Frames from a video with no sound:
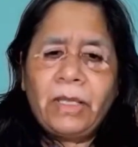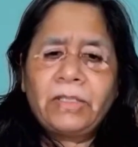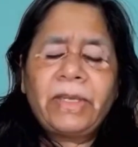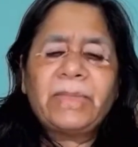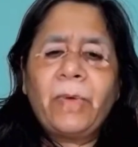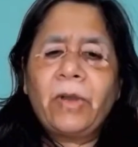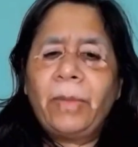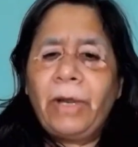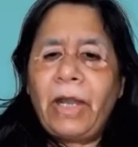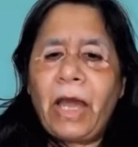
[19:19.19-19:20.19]
So I spoke
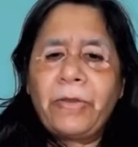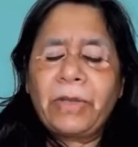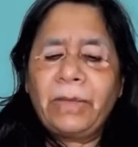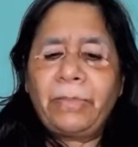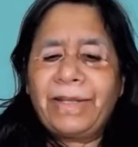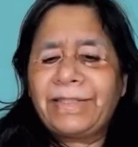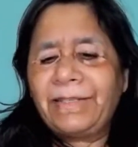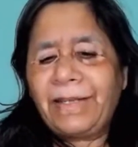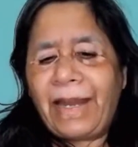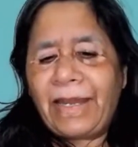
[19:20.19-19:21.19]
about how you can
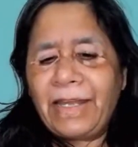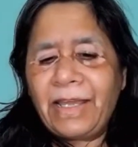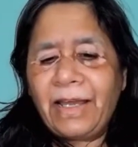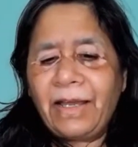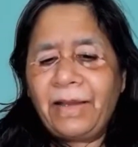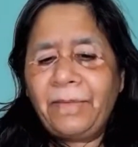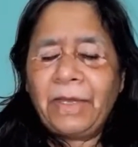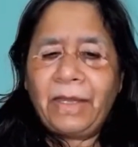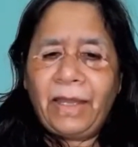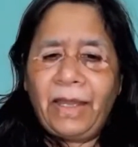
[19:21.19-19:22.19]
present an idea
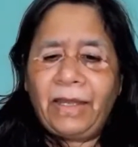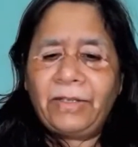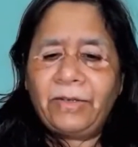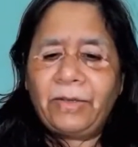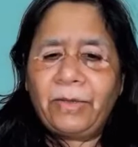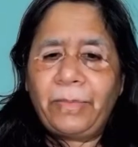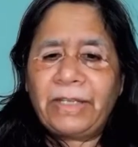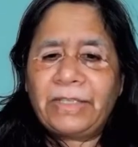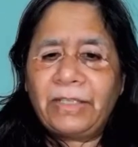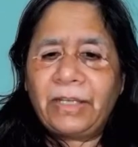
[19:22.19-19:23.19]
and, you
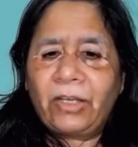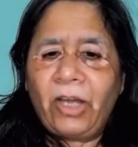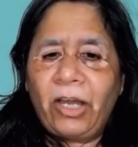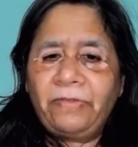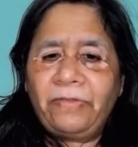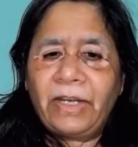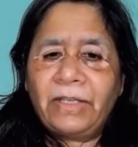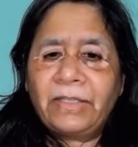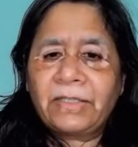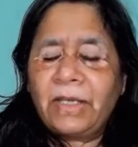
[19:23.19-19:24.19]
present at a
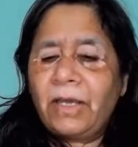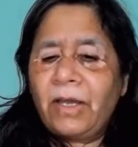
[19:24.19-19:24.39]
conference,